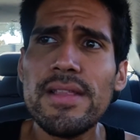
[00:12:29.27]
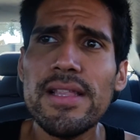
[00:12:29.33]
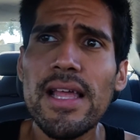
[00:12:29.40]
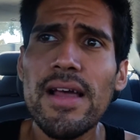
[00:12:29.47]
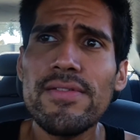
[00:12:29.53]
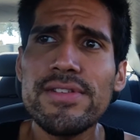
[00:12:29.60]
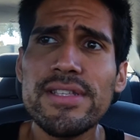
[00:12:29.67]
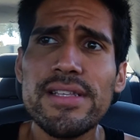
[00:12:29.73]
they
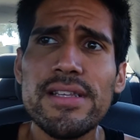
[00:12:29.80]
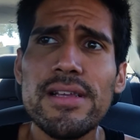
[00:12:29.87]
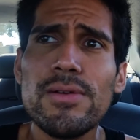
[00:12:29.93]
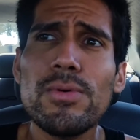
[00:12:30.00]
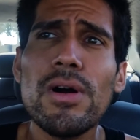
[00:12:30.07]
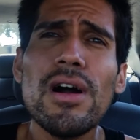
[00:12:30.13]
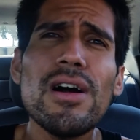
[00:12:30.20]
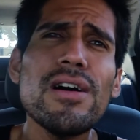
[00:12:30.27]
have this idea,
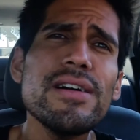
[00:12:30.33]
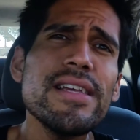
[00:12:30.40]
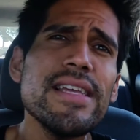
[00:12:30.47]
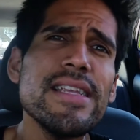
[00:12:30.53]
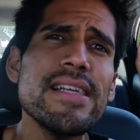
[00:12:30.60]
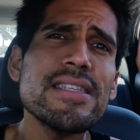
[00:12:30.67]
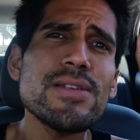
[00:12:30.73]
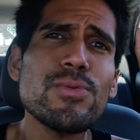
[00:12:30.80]
well,
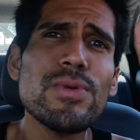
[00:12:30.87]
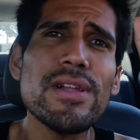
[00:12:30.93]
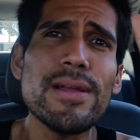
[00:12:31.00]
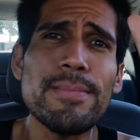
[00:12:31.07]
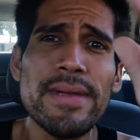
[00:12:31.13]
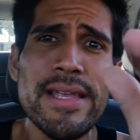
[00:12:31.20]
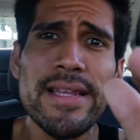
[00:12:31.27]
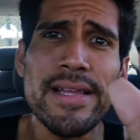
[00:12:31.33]
he doesn't really
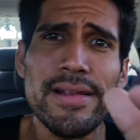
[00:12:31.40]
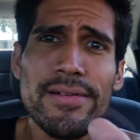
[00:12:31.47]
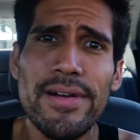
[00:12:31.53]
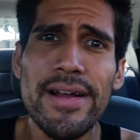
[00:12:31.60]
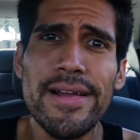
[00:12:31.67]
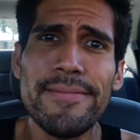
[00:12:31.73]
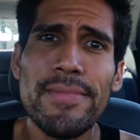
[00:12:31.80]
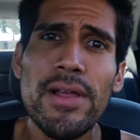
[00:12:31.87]
mean it,
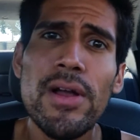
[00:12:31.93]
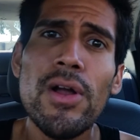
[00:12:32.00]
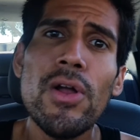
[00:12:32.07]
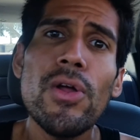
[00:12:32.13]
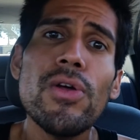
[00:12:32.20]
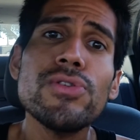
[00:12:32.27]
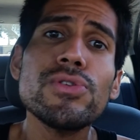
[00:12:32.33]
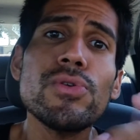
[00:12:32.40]
right?
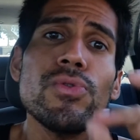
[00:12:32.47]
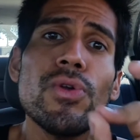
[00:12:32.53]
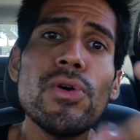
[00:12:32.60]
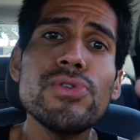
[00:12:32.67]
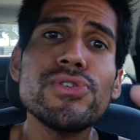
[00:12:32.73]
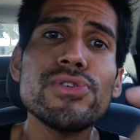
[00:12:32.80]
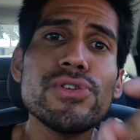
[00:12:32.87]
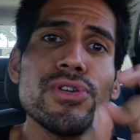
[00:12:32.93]
So
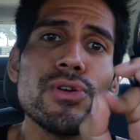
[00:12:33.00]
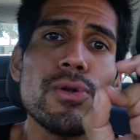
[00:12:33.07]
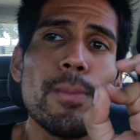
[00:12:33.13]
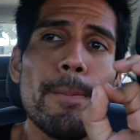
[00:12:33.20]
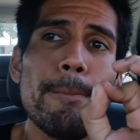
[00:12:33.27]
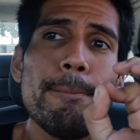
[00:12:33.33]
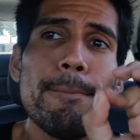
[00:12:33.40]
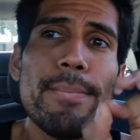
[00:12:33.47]
those are your
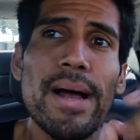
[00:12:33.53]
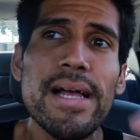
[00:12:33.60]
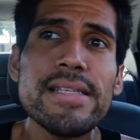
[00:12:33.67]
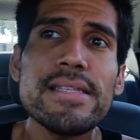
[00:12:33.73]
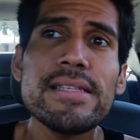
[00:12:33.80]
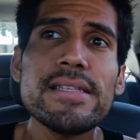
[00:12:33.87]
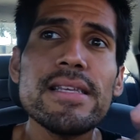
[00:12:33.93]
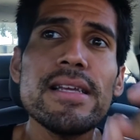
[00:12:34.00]

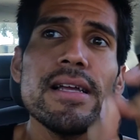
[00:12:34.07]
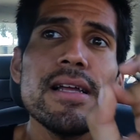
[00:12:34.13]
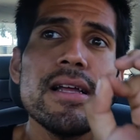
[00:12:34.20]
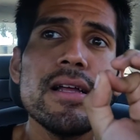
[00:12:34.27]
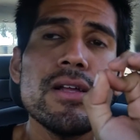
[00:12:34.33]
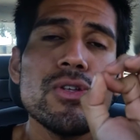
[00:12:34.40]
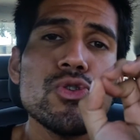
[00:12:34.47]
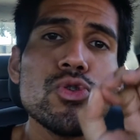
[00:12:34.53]
best
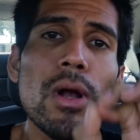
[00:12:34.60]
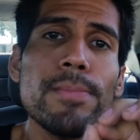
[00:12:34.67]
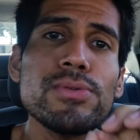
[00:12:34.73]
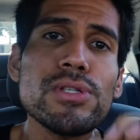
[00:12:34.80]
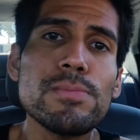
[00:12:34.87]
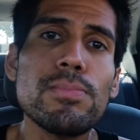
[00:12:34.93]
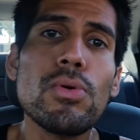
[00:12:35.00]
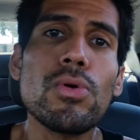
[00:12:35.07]
Trump
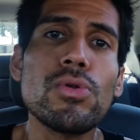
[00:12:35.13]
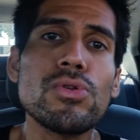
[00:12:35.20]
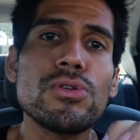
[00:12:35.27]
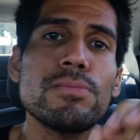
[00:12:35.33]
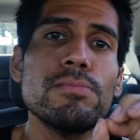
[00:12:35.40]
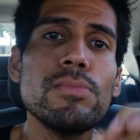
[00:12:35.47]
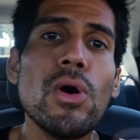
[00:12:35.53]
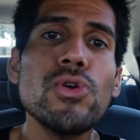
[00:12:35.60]

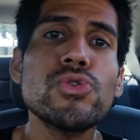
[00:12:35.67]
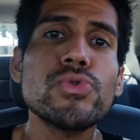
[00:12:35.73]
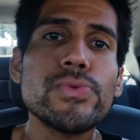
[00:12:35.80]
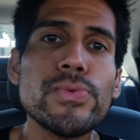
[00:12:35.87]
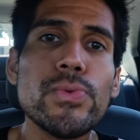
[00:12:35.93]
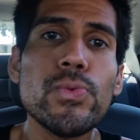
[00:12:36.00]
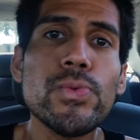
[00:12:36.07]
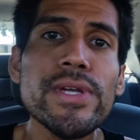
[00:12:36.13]
supporters. Most
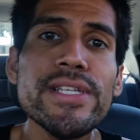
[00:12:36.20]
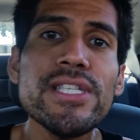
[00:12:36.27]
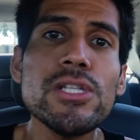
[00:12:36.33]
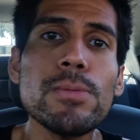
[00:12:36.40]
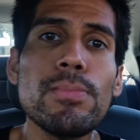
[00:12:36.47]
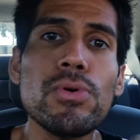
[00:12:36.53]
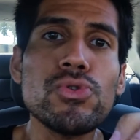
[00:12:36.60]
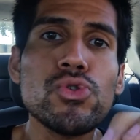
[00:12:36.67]

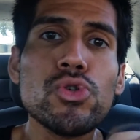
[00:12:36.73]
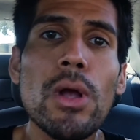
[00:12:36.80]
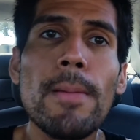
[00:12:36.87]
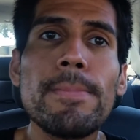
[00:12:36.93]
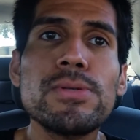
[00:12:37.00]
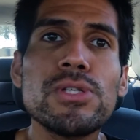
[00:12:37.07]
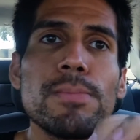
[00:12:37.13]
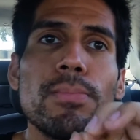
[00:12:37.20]
reasonable
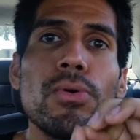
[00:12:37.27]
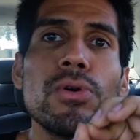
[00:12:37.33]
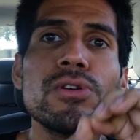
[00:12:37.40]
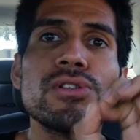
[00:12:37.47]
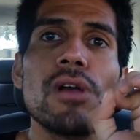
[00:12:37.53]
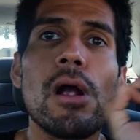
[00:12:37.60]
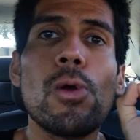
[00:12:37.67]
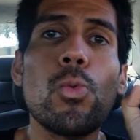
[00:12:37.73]
Trump
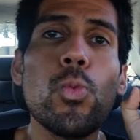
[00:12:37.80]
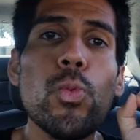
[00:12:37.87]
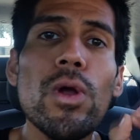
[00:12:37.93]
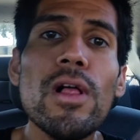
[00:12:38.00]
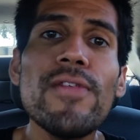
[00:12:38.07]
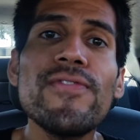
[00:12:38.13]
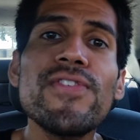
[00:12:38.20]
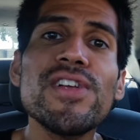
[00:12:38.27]
supporters are
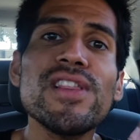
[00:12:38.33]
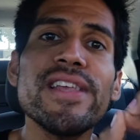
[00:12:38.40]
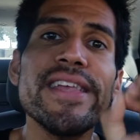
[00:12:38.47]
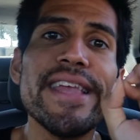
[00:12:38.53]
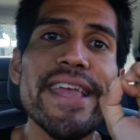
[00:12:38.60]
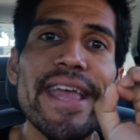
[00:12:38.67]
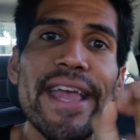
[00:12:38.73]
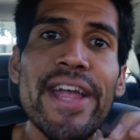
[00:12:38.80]

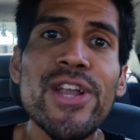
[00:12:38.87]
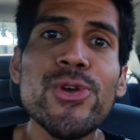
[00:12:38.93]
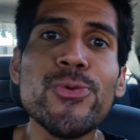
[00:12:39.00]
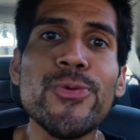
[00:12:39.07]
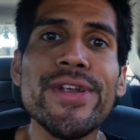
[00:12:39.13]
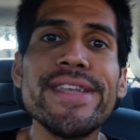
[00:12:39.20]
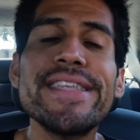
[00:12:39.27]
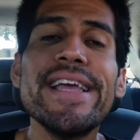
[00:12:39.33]
willfully
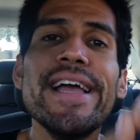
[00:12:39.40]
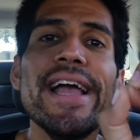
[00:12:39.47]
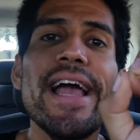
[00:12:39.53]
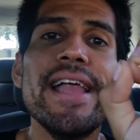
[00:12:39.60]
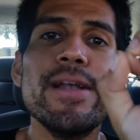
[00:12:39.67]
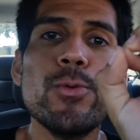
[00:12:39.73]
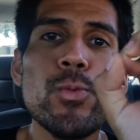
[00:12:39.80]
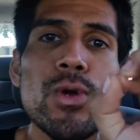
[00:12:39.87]
ignorant
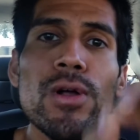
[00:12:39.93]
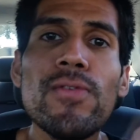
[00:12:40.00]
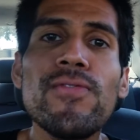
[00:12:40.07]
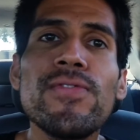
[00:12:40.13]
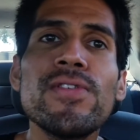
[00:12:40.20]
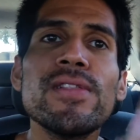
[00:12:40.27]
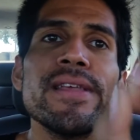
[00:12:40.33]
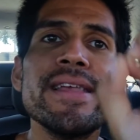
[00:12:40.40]
and
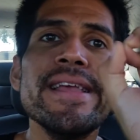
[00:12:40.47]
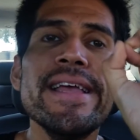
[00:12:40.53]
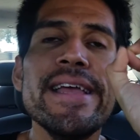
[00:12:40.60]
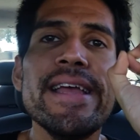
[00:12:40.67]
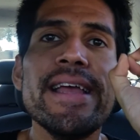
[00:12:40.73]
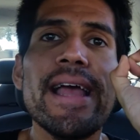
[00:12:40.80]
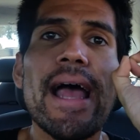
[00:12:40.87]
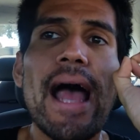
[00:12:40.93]
willfully
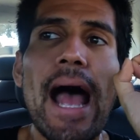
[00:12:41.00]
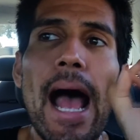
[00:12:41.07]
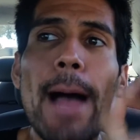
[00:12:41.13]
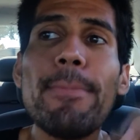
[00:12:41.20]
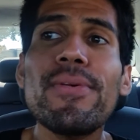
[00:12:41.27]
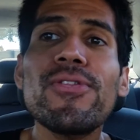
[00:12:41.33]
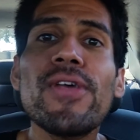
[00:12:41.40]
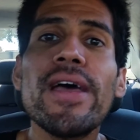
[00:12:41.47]

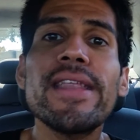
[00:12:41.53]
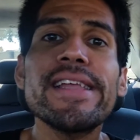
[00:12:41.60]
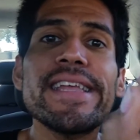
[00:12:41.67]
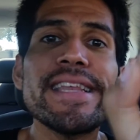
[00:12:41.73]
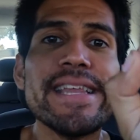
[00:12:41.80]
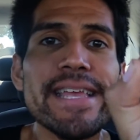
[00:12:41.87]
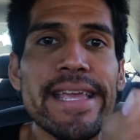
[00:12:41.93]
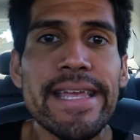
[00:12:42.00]
apathetic
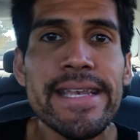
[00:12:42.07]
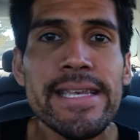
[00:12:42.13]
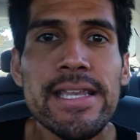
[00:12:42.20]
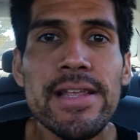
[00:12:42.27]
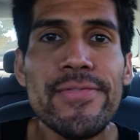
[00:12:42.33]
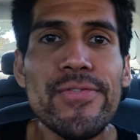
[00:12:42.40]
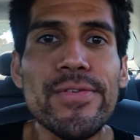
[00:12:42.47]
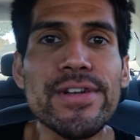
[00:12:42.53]
and
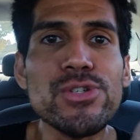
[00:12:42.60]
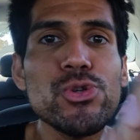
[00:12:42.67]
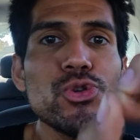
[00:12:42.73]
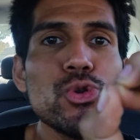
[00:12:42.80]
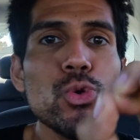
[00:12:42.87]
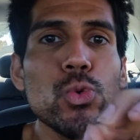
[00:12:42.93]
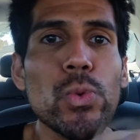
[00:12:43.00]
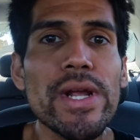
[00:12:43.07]
indifferent
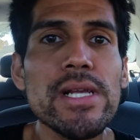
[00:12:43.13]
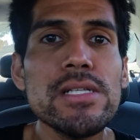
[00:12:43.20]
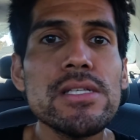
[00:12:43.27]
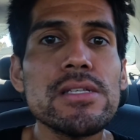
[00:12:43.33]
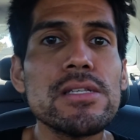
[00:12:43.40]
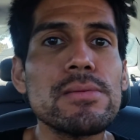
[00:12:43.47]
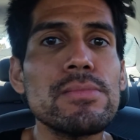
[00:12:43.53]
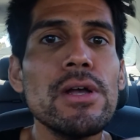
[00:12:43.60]
to
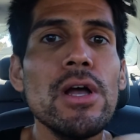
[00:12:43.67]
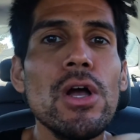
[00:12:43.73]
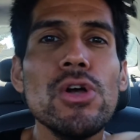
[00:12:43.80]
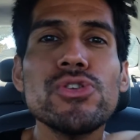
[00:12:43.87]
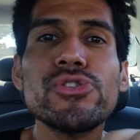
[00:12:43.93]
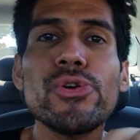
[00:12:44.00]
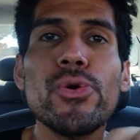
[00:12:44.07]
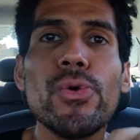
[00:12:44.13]
racism.
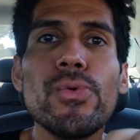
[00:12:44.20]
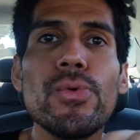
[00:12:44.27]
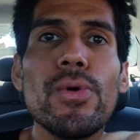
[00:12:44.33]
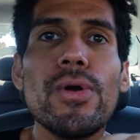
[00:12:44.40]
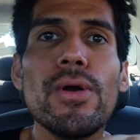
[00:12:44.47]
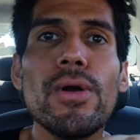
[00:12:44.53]
So